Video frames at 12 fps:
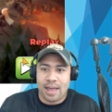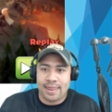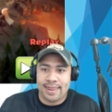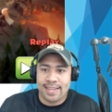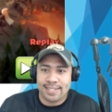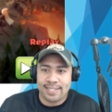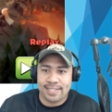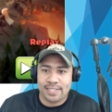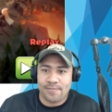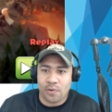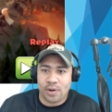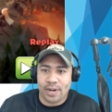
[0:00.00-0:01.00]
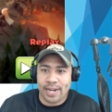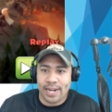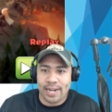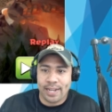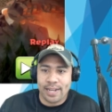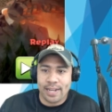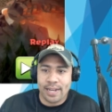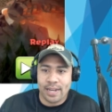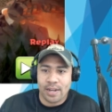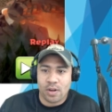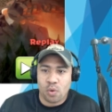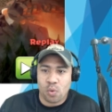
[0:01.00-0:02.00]
this is for any
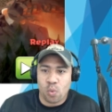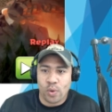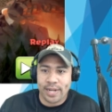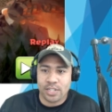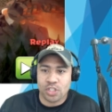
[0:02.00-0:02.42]
queen